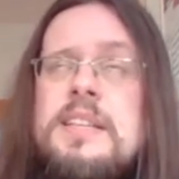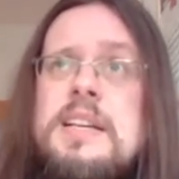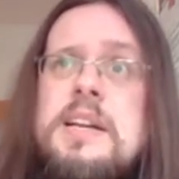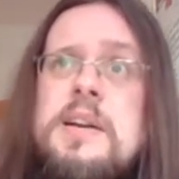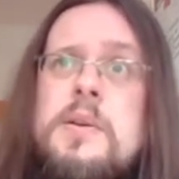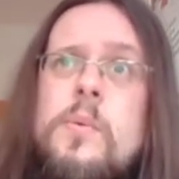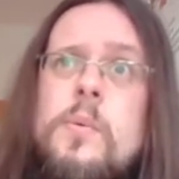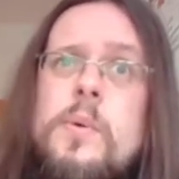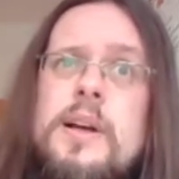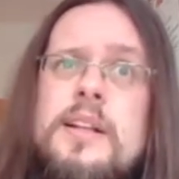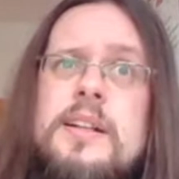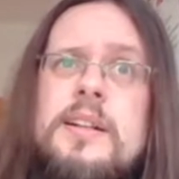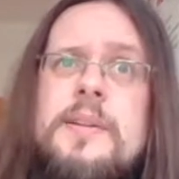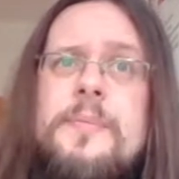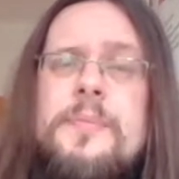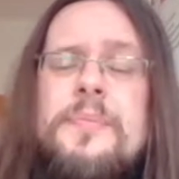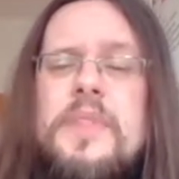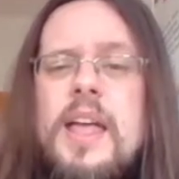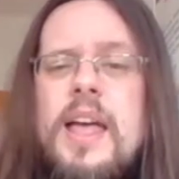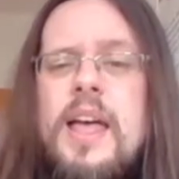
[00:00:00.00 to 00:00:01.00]

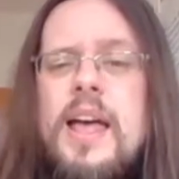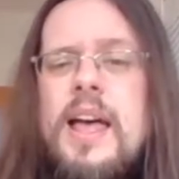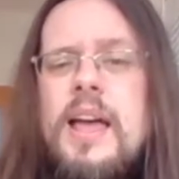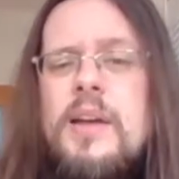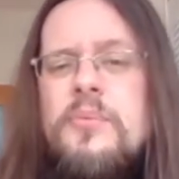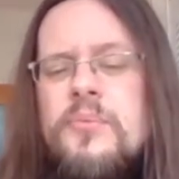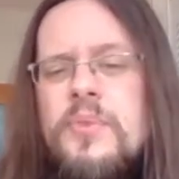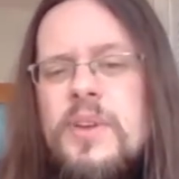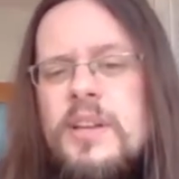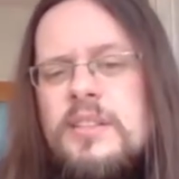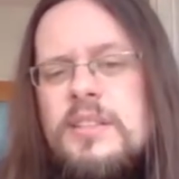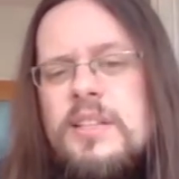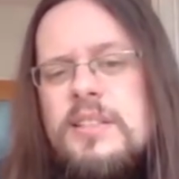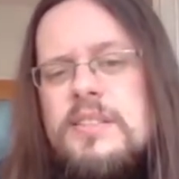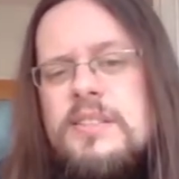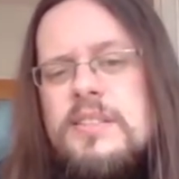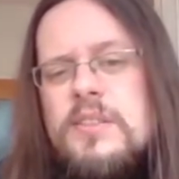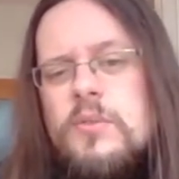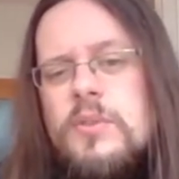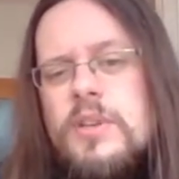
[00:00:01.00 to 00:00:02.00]
well, I think then
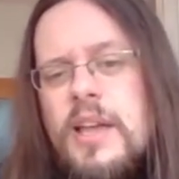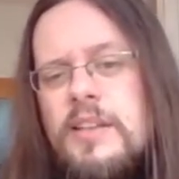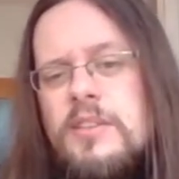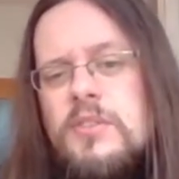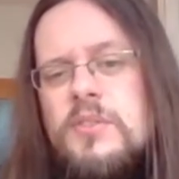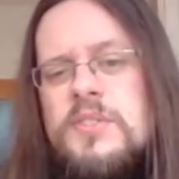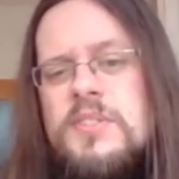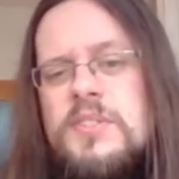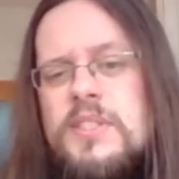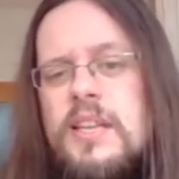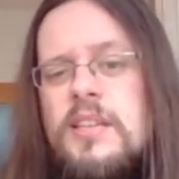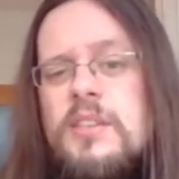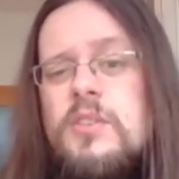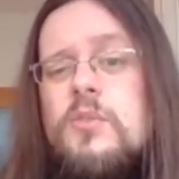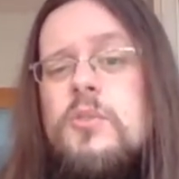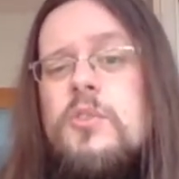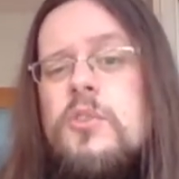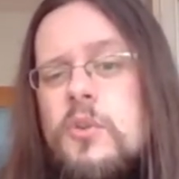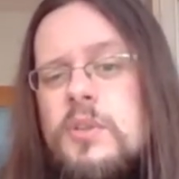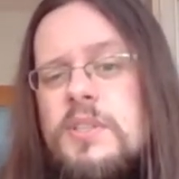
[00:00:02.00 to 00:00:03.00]
it's okay to say you
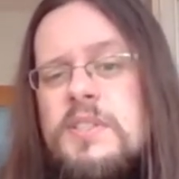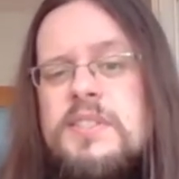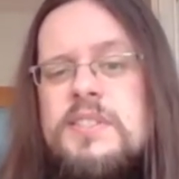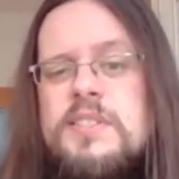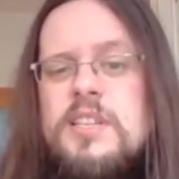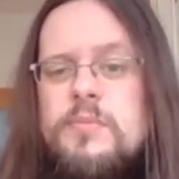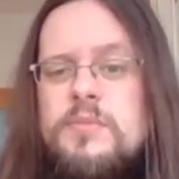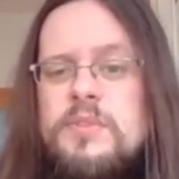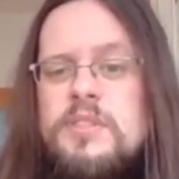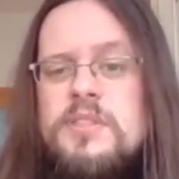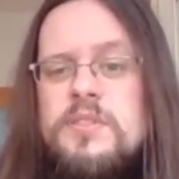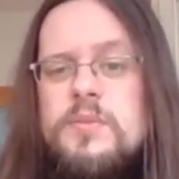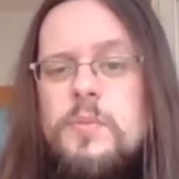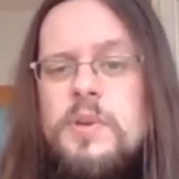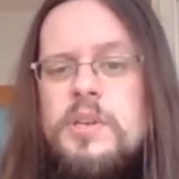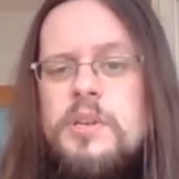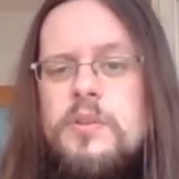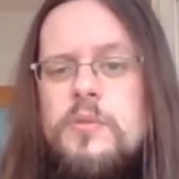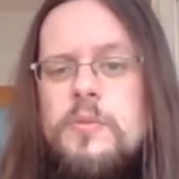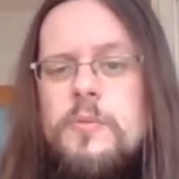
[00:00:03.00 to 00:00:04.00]
could skip this
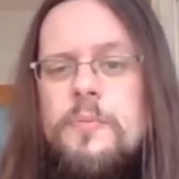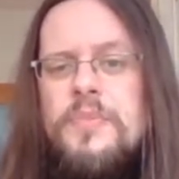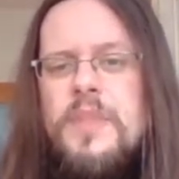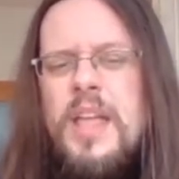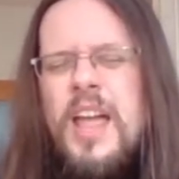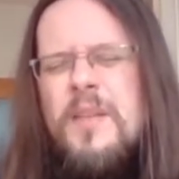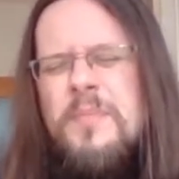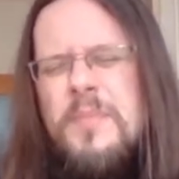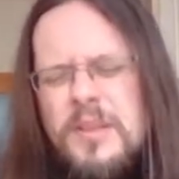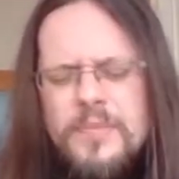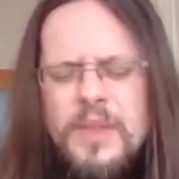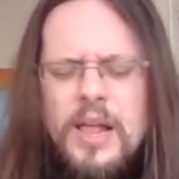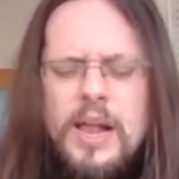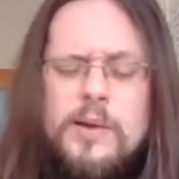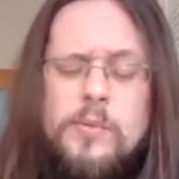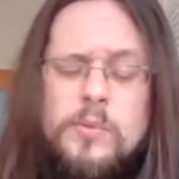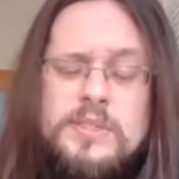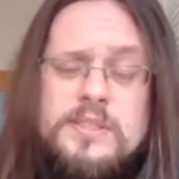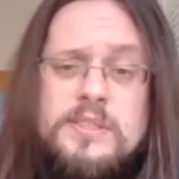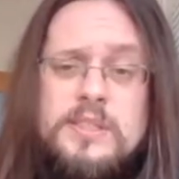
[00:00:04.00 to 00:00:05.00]
video. I mean, I
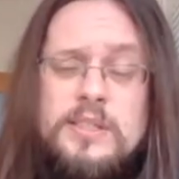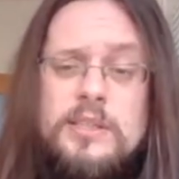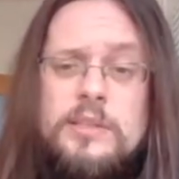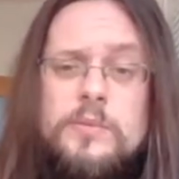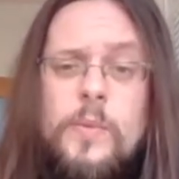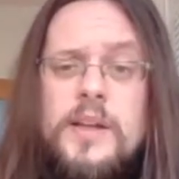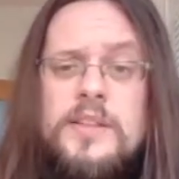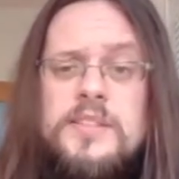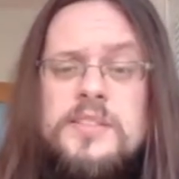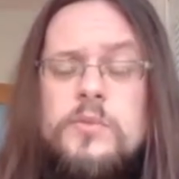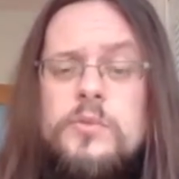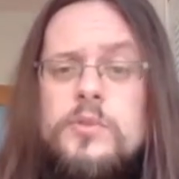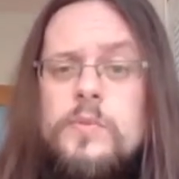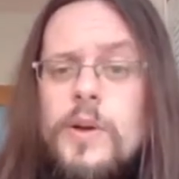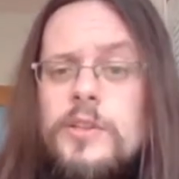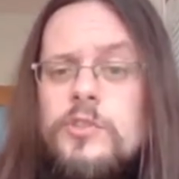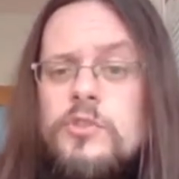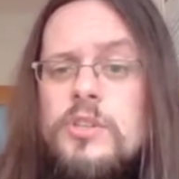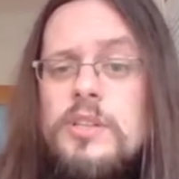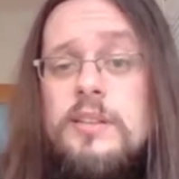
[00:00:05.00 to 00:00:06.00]
would still advise you to
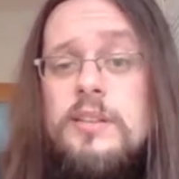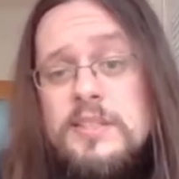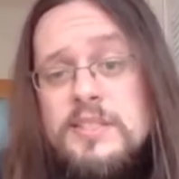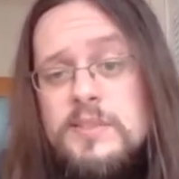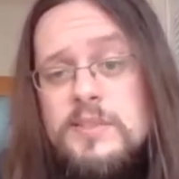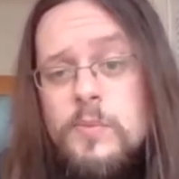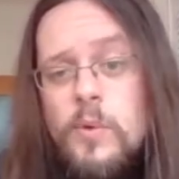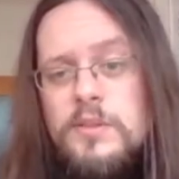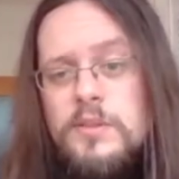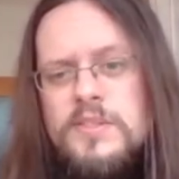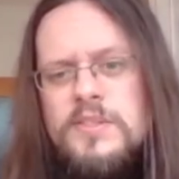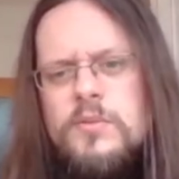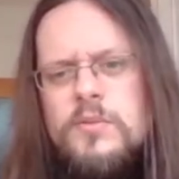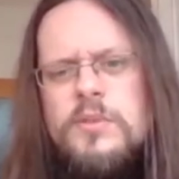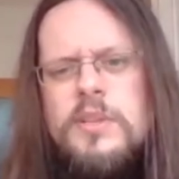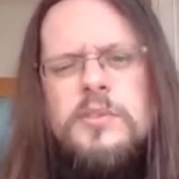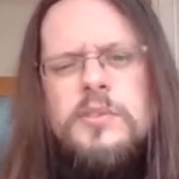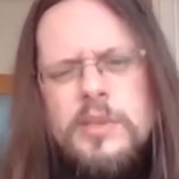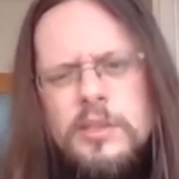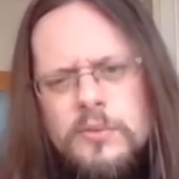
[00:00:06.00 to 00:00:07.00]
watch it at least once so
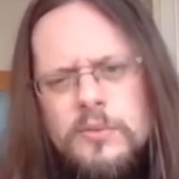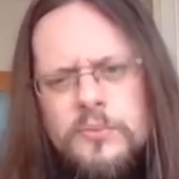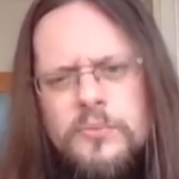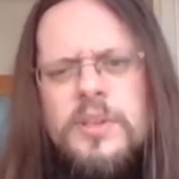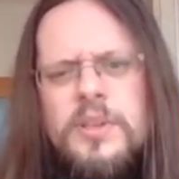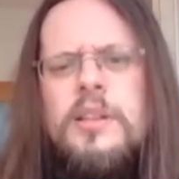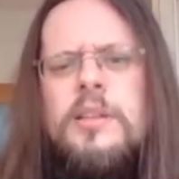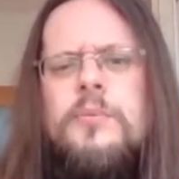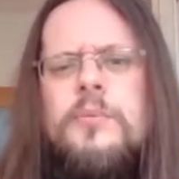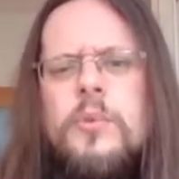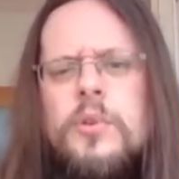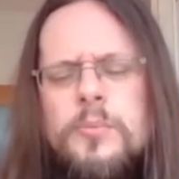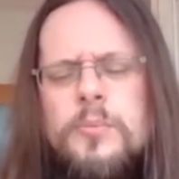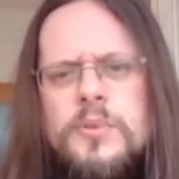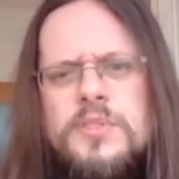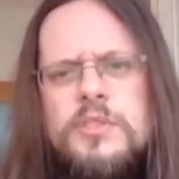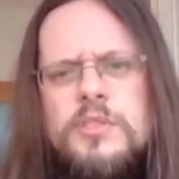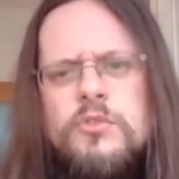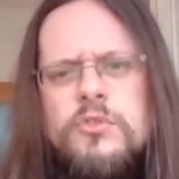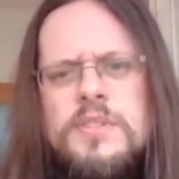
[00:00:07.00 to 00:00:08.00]
that you get a feeling for the
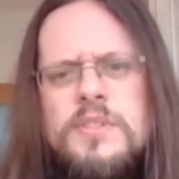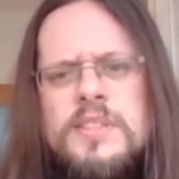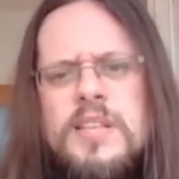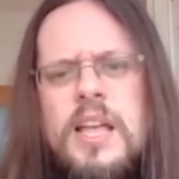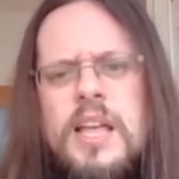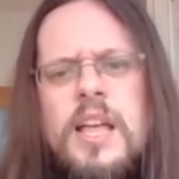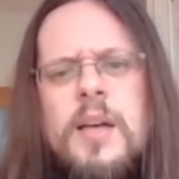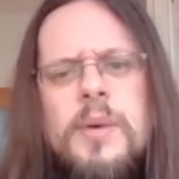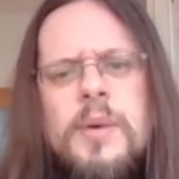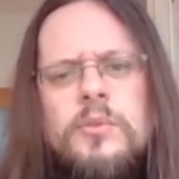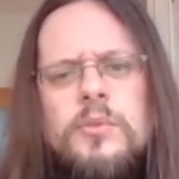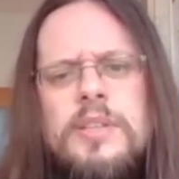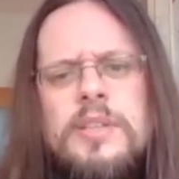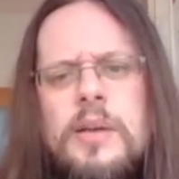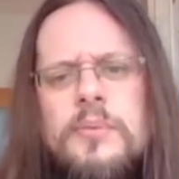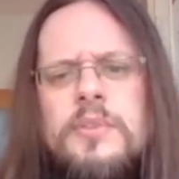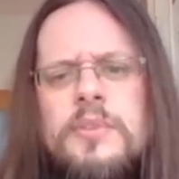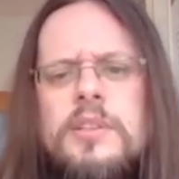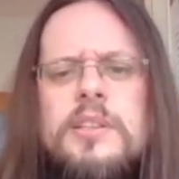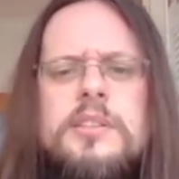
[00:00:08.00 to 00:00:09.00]
positions, but you
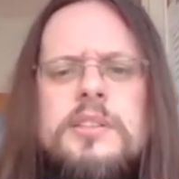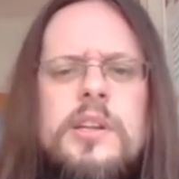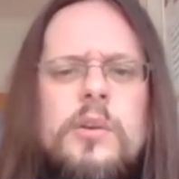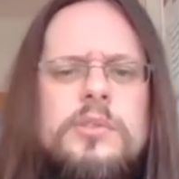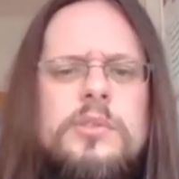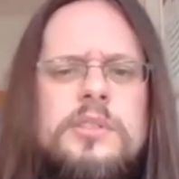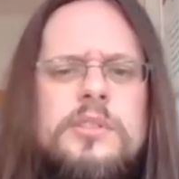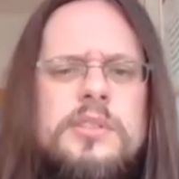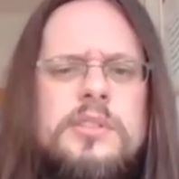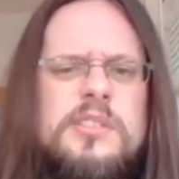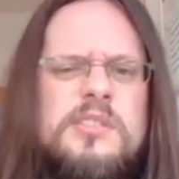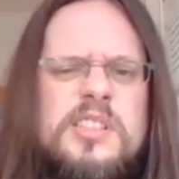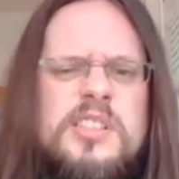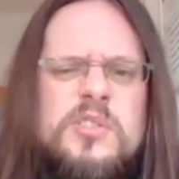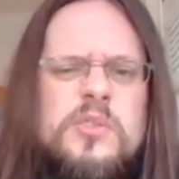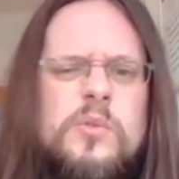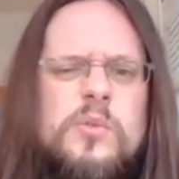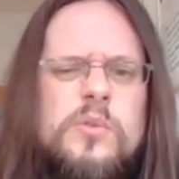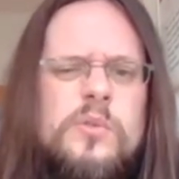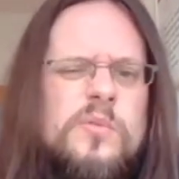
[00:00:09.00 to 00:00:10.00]
definitely don't need
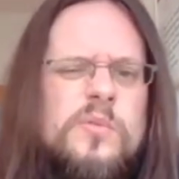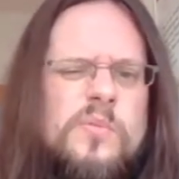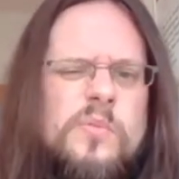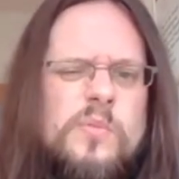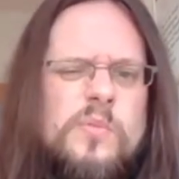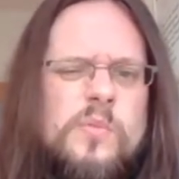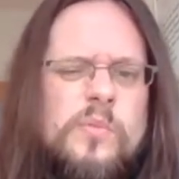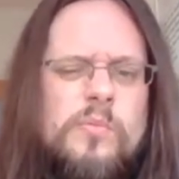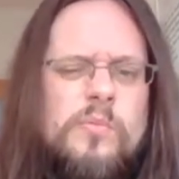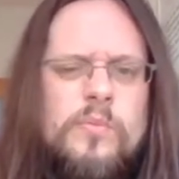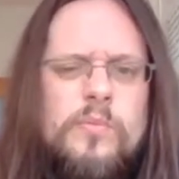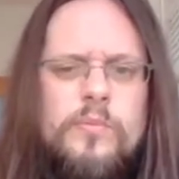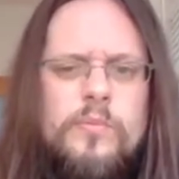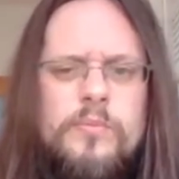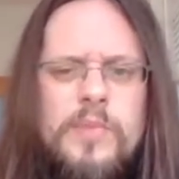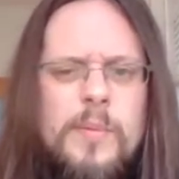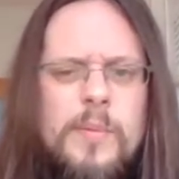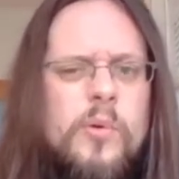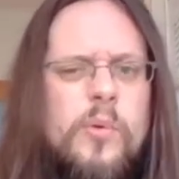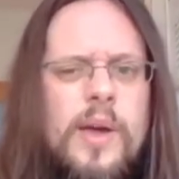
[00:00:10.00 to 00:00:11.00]
to
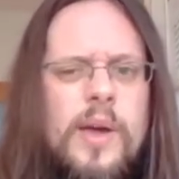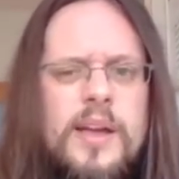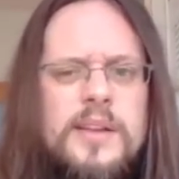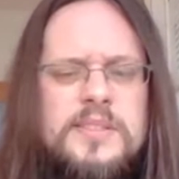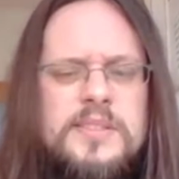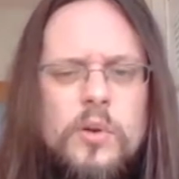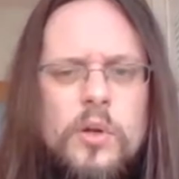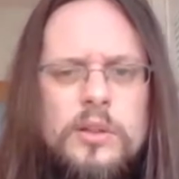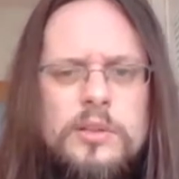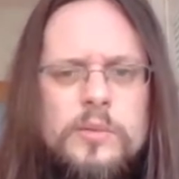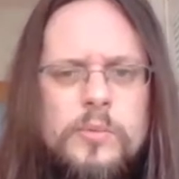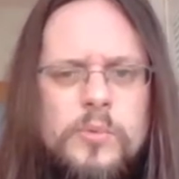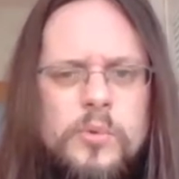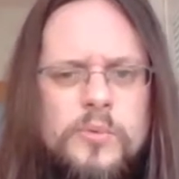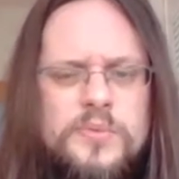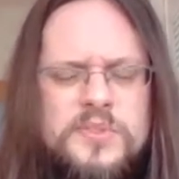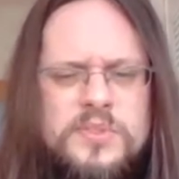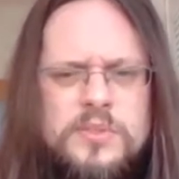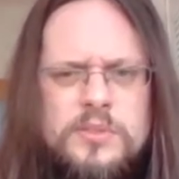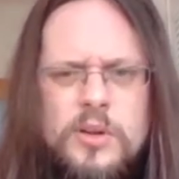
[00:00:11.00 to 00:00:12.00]
memorize all the
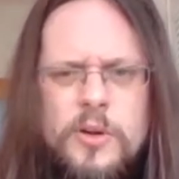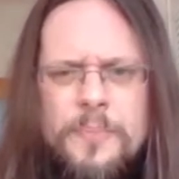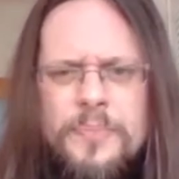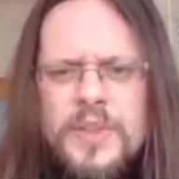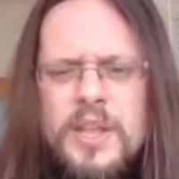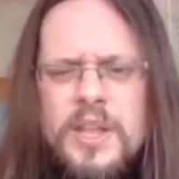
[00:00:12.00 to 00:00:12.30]
moves, you know.